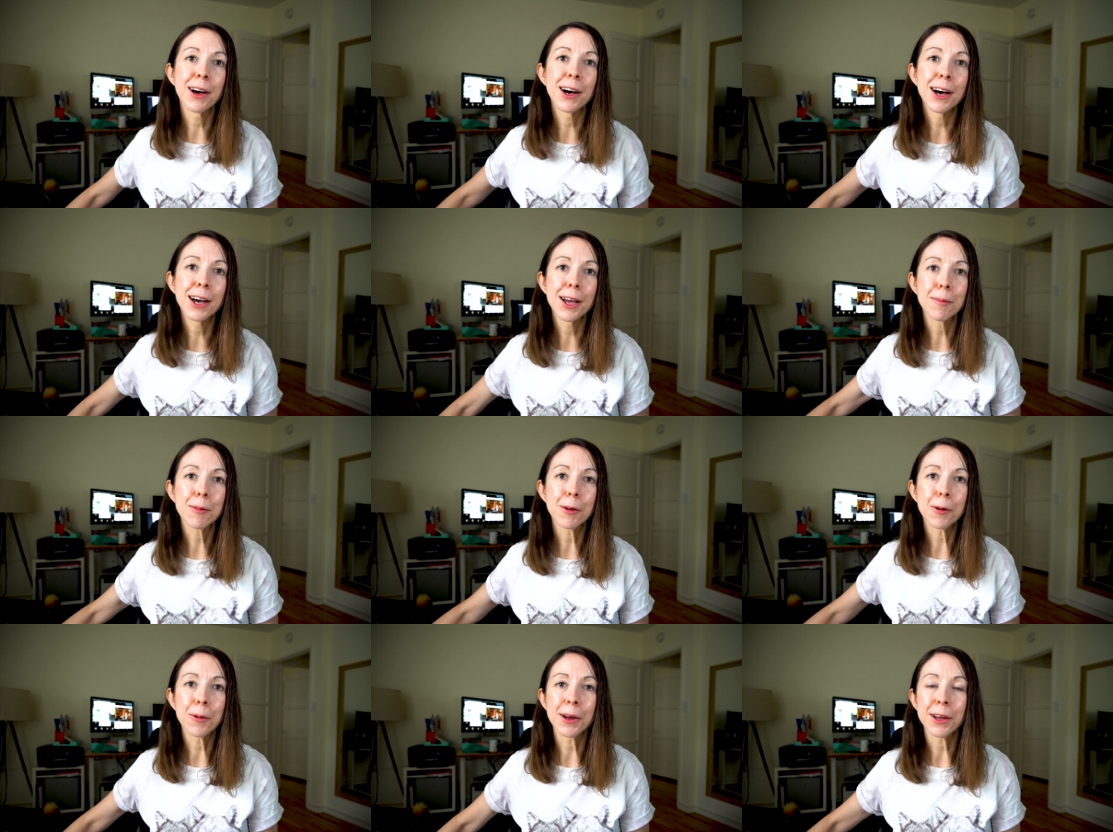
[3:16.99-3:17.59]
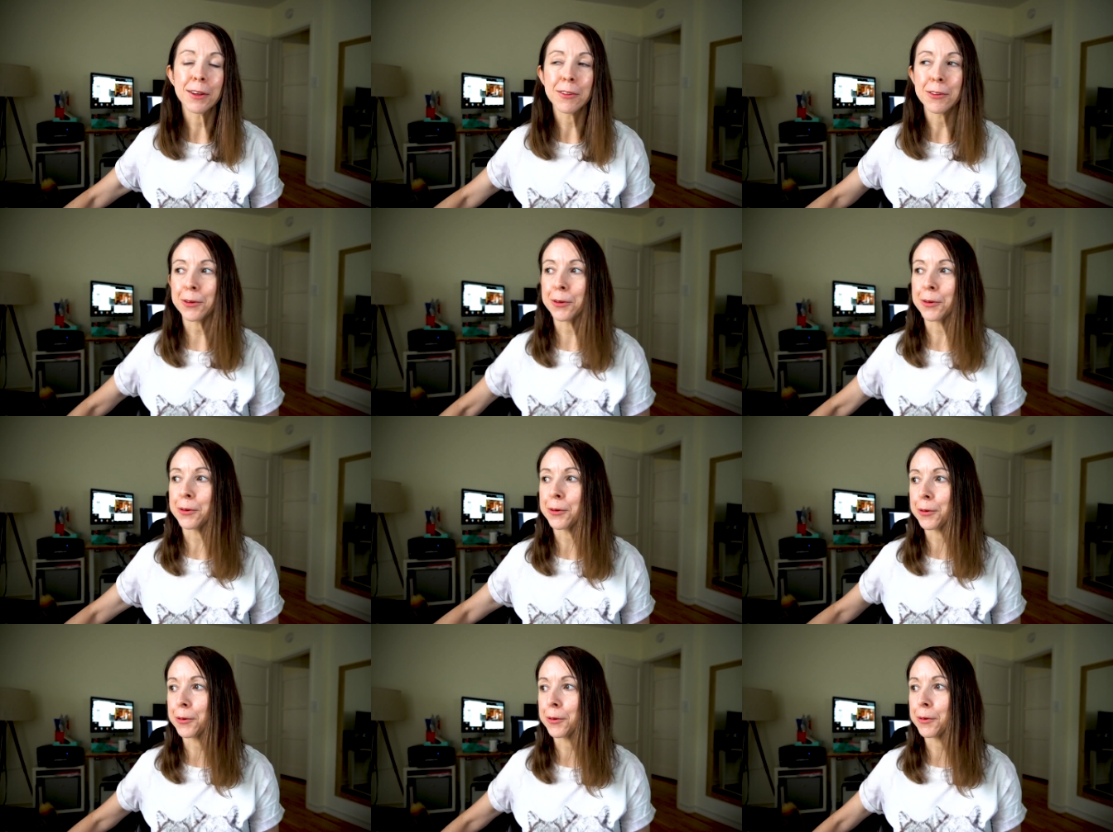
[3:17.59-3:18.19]
I'm going
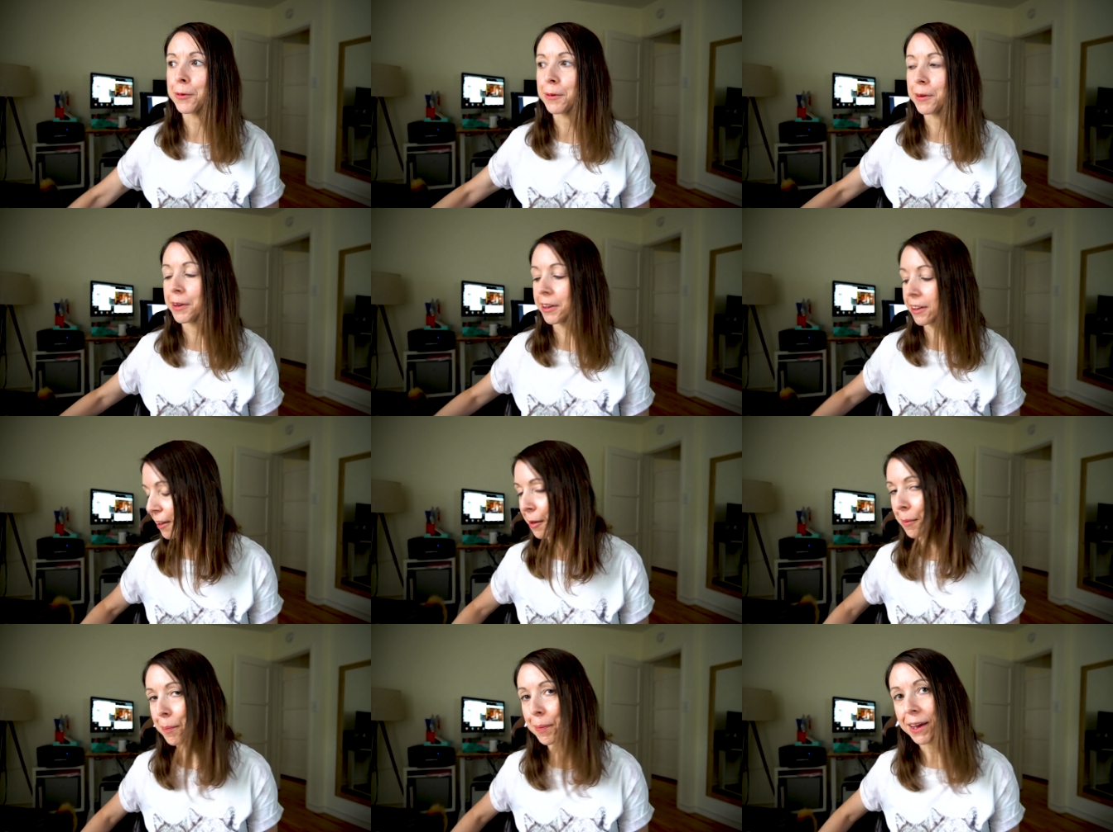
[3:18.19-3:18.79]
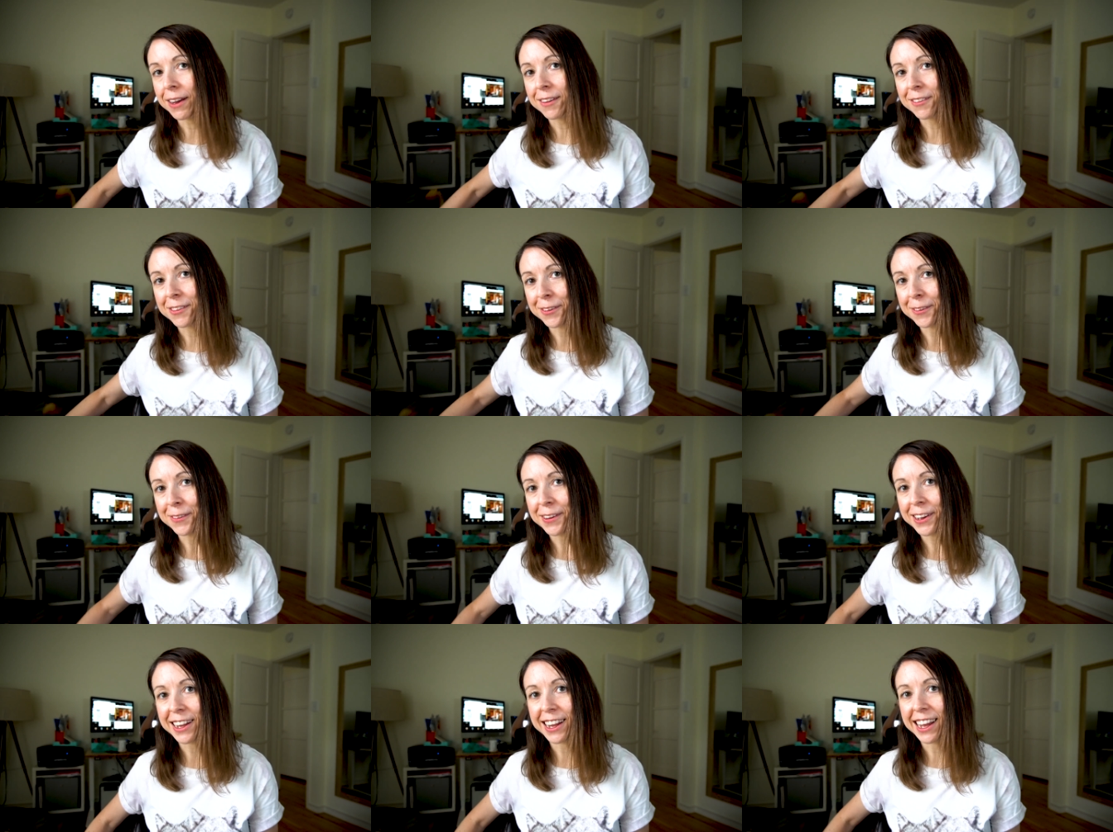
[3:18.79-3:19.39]
to get back
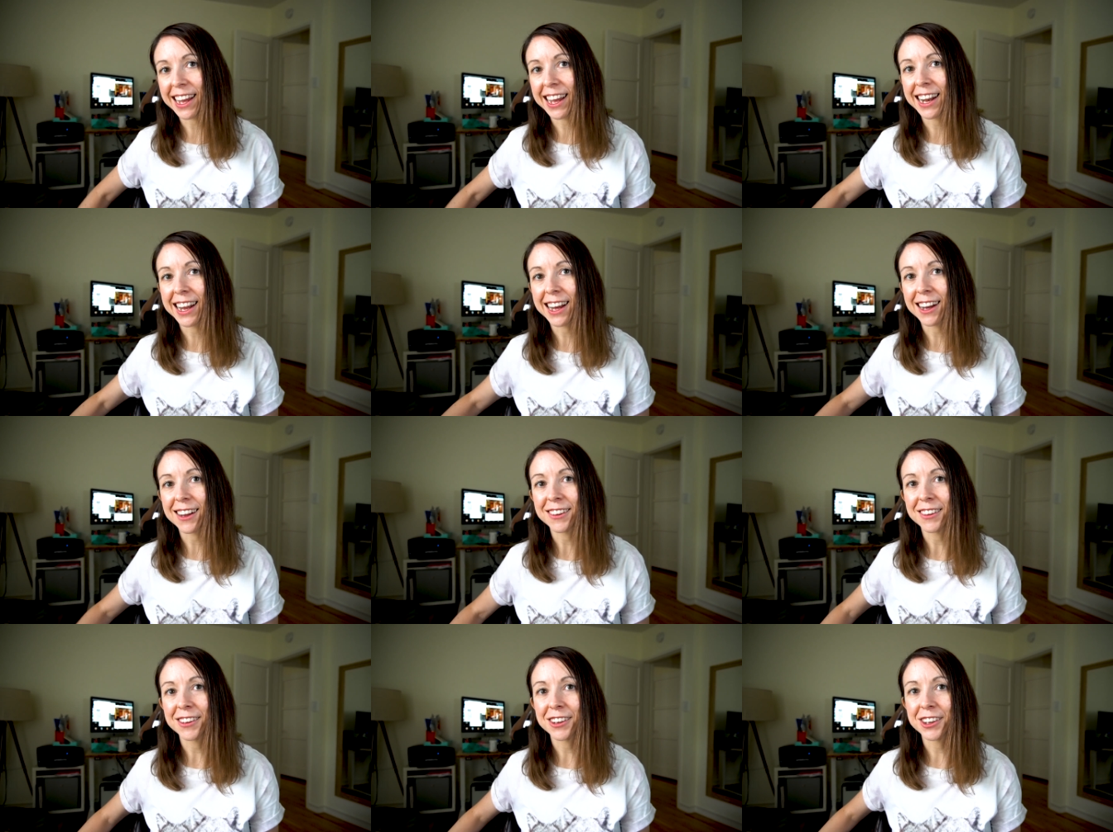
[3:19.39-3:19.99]
to it, and I'll